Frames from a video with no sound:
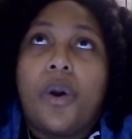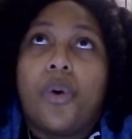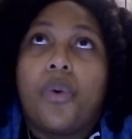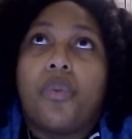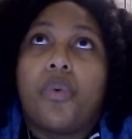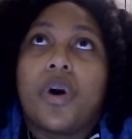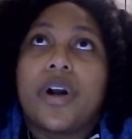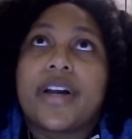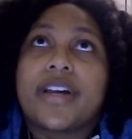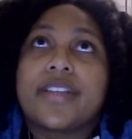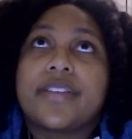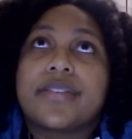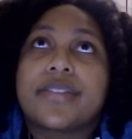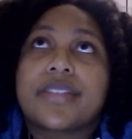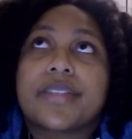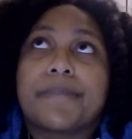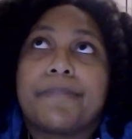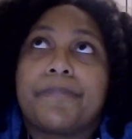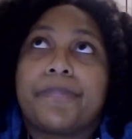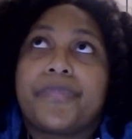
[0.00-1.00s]

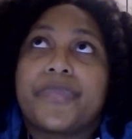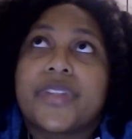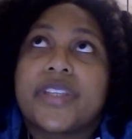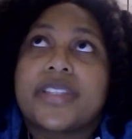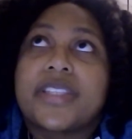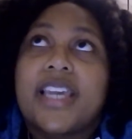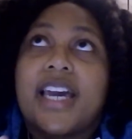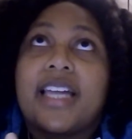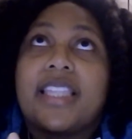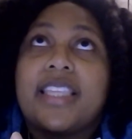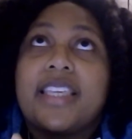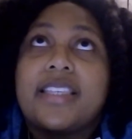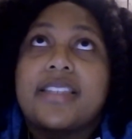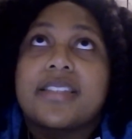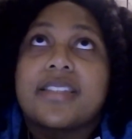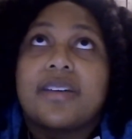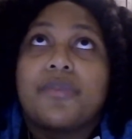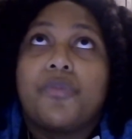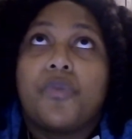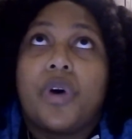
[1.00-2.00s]
was, telling
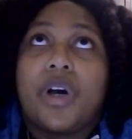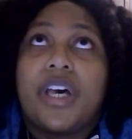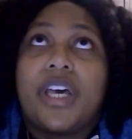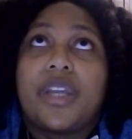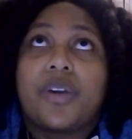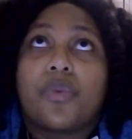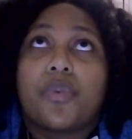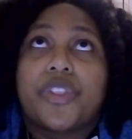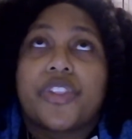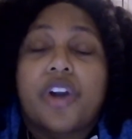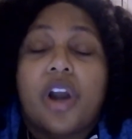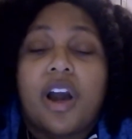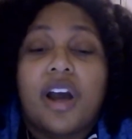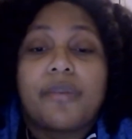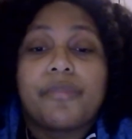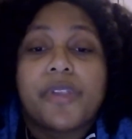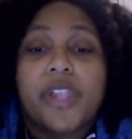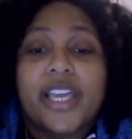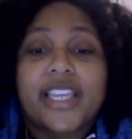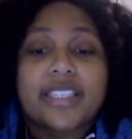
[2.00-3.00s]
someone with
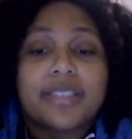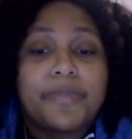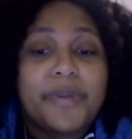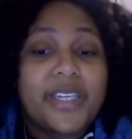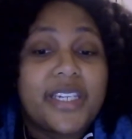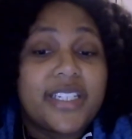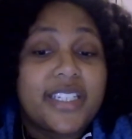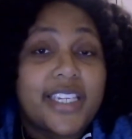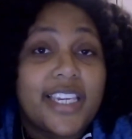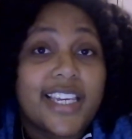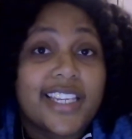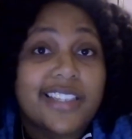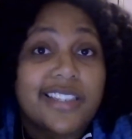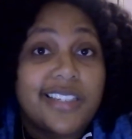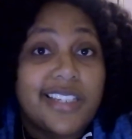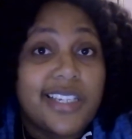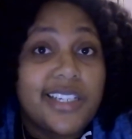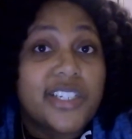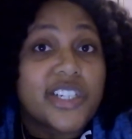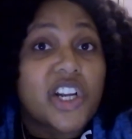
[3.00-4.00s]
complex
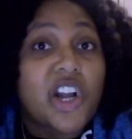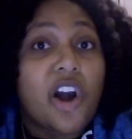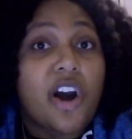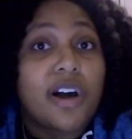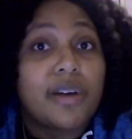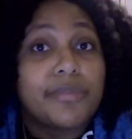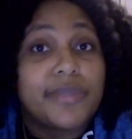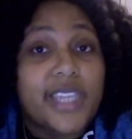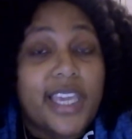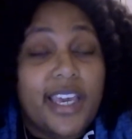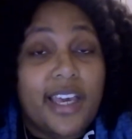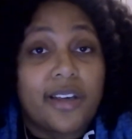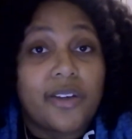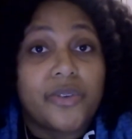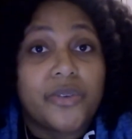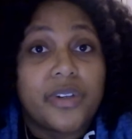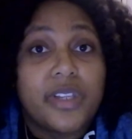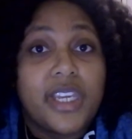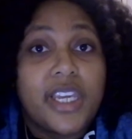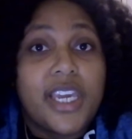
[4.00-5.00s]
PTSD to calm
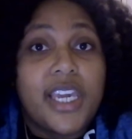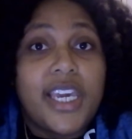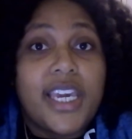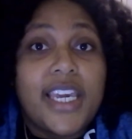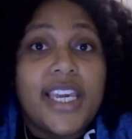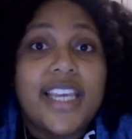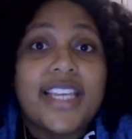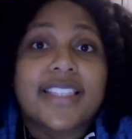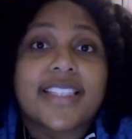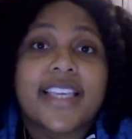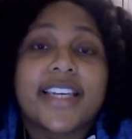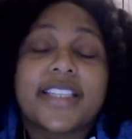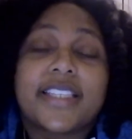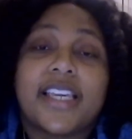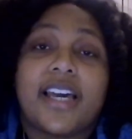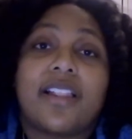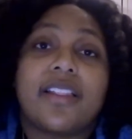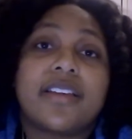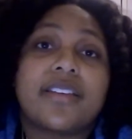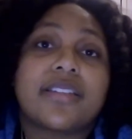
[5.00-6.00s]
down is like
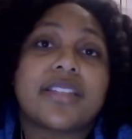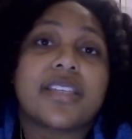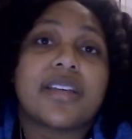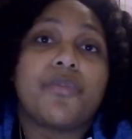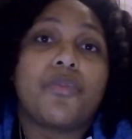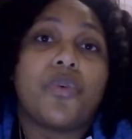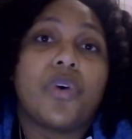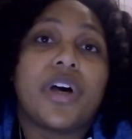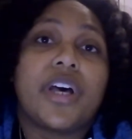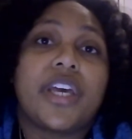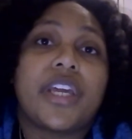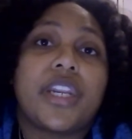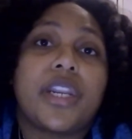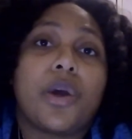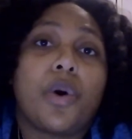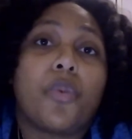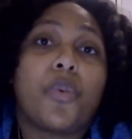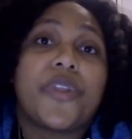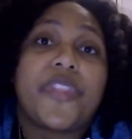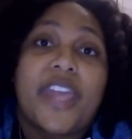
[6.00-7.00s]
telling someone
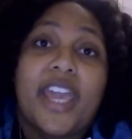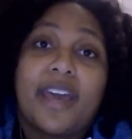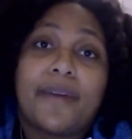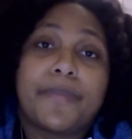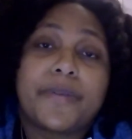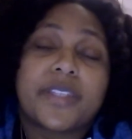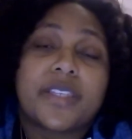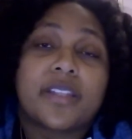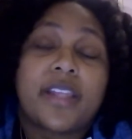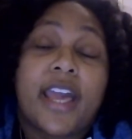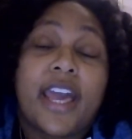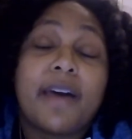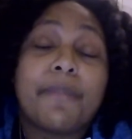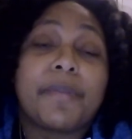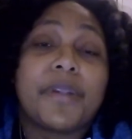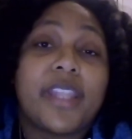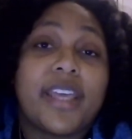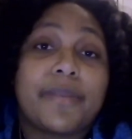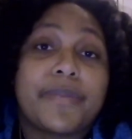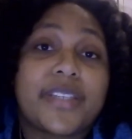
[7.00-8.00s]
with
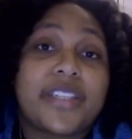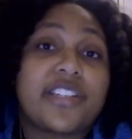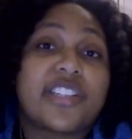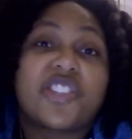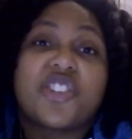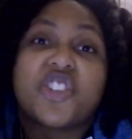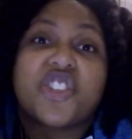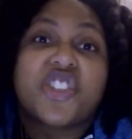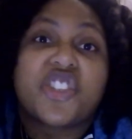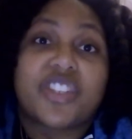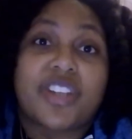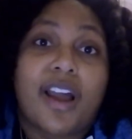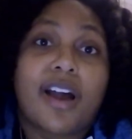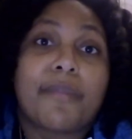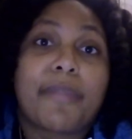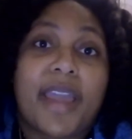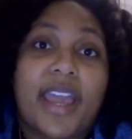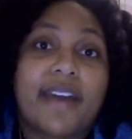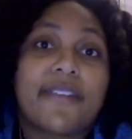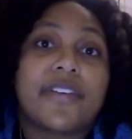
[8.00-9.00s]
epilepsy to just
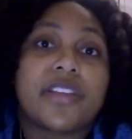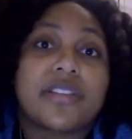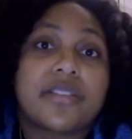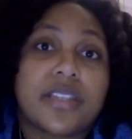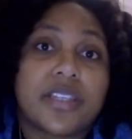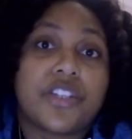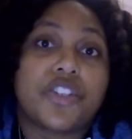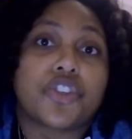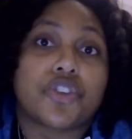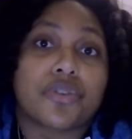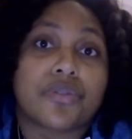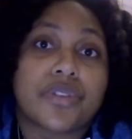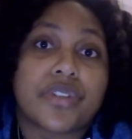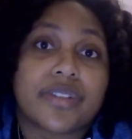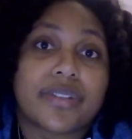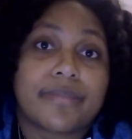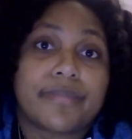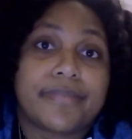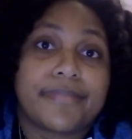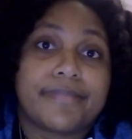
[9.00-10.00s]
stop having seizures.